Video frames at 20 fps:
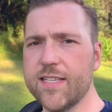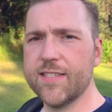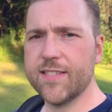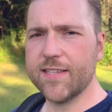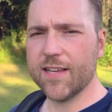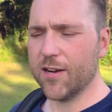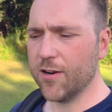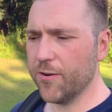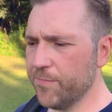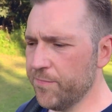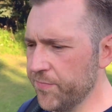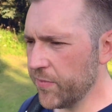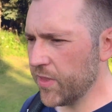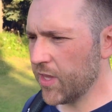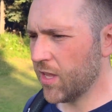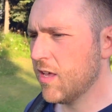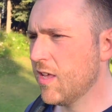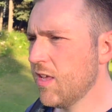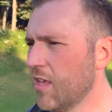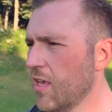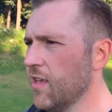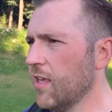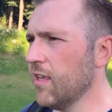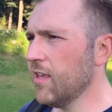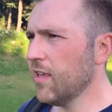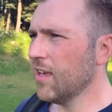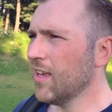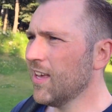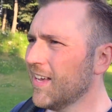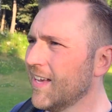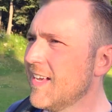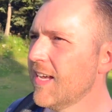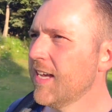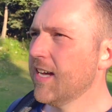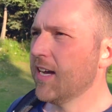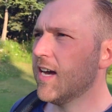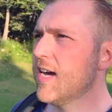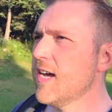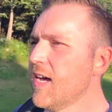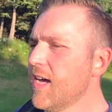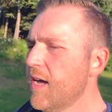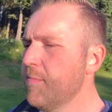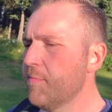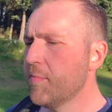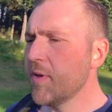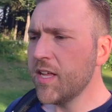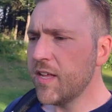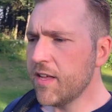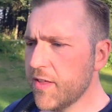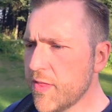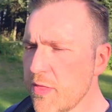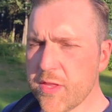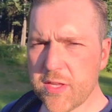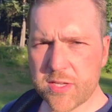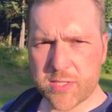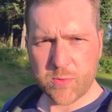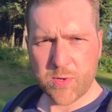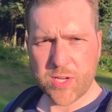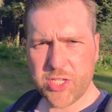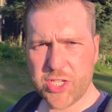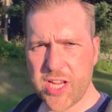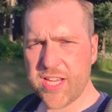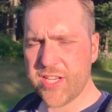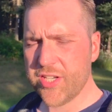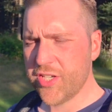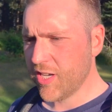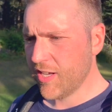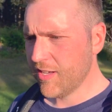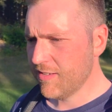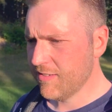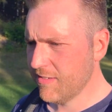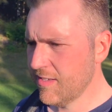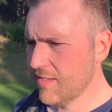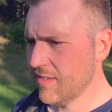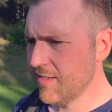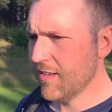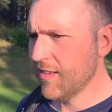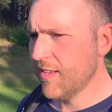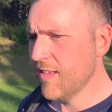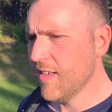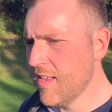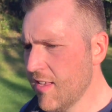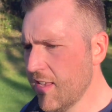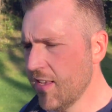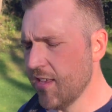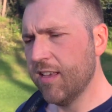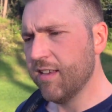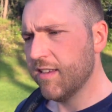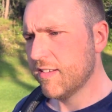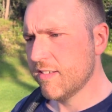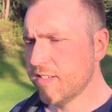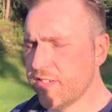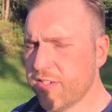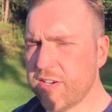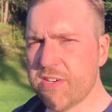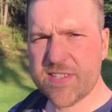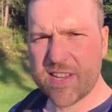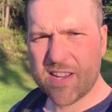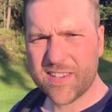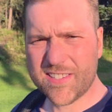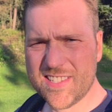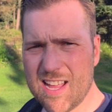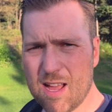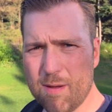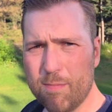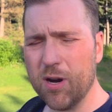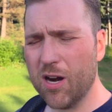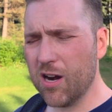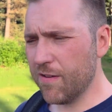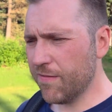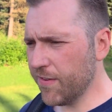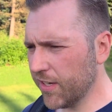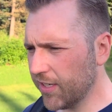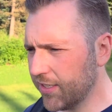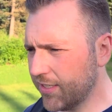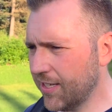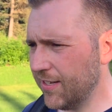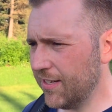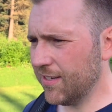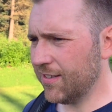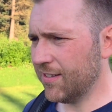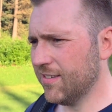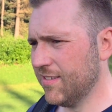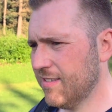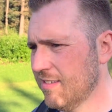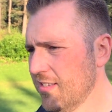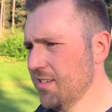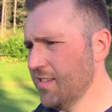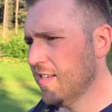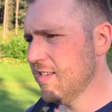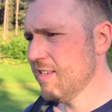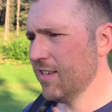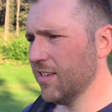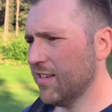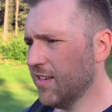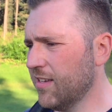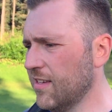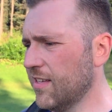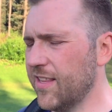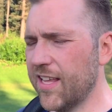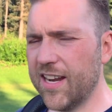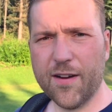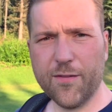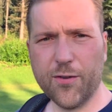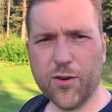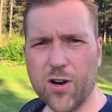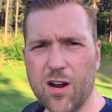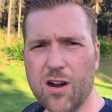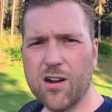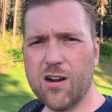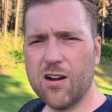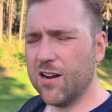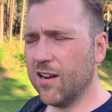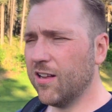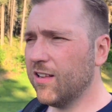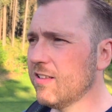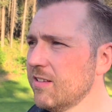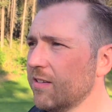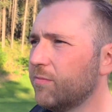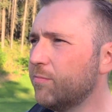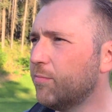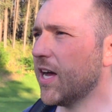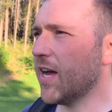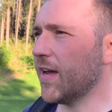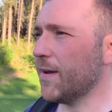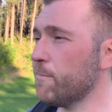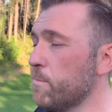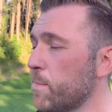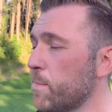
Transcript: So the swing change, turns out it's not perfect. They never are, but